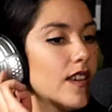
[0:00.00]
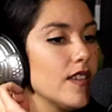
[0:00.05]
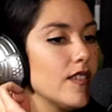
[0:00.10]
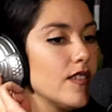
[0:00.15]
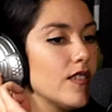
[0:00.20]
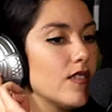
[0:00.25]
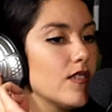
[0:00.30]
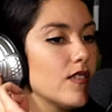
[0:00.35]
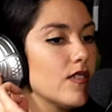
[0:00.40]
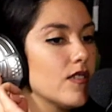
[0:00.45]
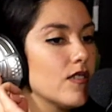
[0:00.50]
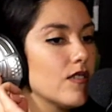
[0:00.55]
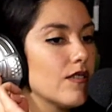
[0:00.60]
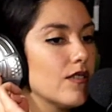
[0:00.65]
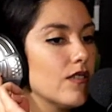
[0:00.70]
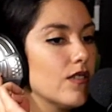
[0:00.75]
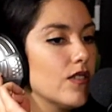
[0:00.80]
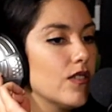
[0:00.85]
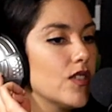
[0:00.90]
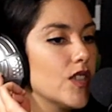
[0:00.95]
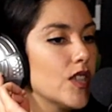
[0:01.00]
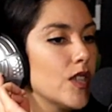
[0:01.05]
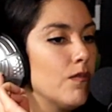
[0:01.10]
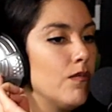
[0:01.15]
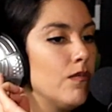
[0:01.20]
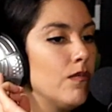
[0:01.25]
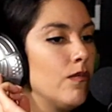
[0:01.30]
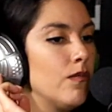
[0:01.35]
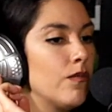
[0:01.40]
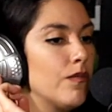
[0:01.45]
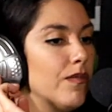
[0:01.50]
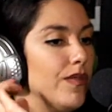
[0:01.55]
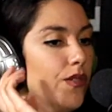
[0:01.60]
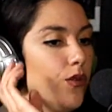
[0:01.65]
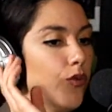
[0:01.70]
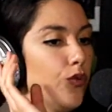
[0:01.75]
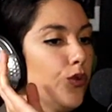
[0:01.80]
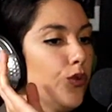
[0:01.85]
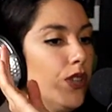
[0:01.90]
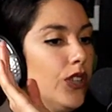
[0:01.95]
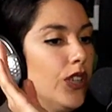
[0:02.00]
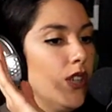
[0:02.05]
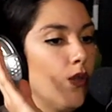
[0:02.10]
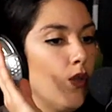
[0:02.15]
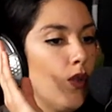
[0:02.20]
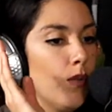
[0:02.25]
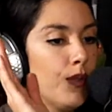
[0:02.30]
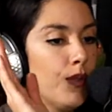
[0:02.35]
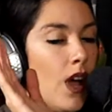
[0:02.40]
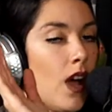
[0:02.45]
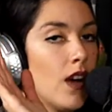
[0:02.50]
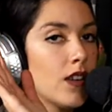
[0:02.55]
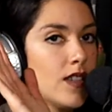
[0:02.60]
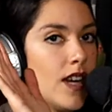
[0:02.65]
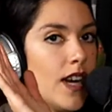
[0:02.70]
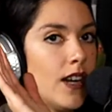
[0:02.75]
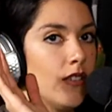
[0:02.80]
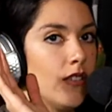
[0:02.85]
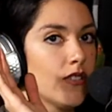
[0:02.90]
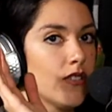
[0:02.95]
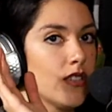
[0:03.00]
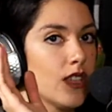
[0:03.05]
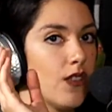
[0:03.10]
us some really cool blog titles.